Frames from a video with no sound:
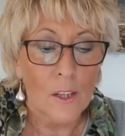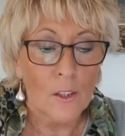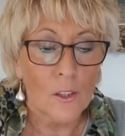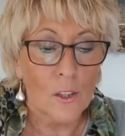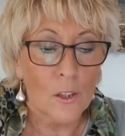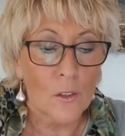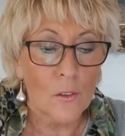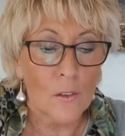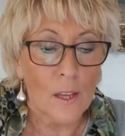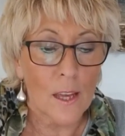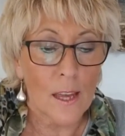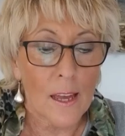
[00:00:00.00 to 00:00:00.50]

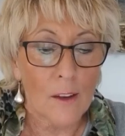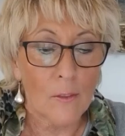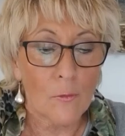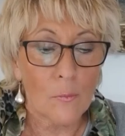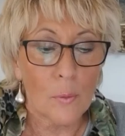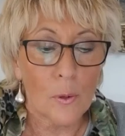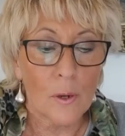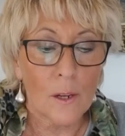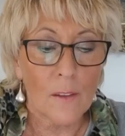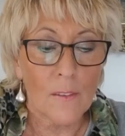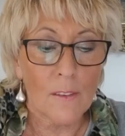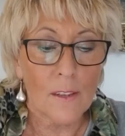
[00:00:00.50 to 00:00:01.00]
Do have
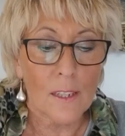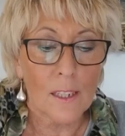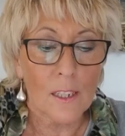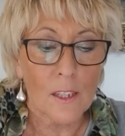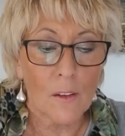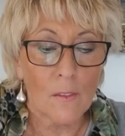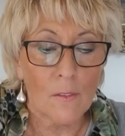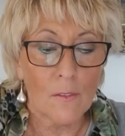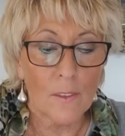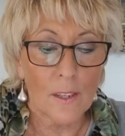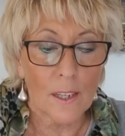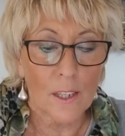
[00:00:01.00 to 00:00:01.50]
previous
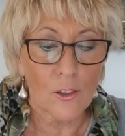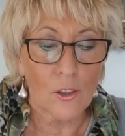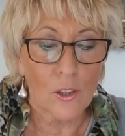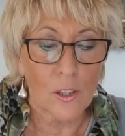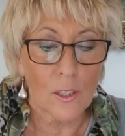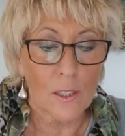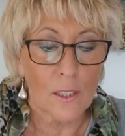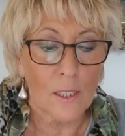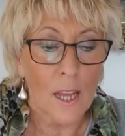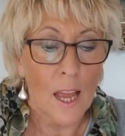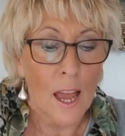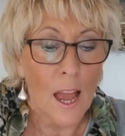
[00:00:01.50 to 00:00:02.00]

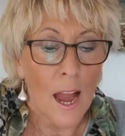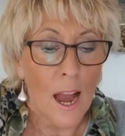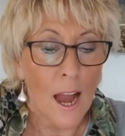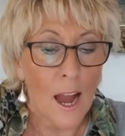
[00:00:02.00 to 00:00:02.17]
convictions?